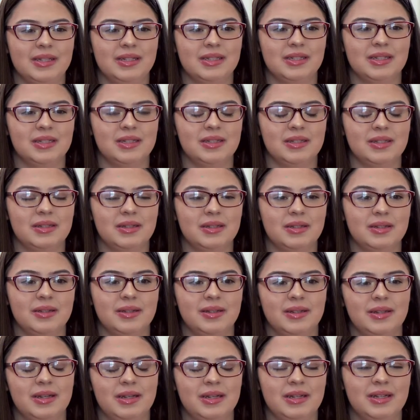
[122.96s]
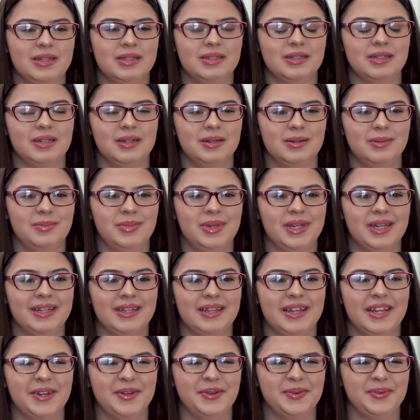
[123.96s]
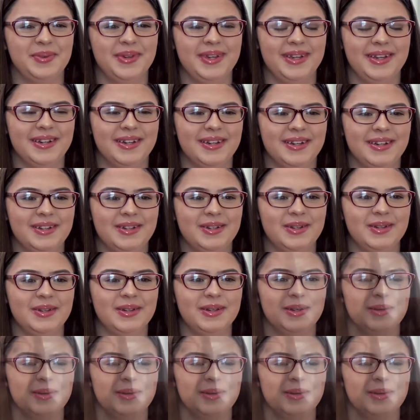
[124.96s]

is it is gonna be a little weird,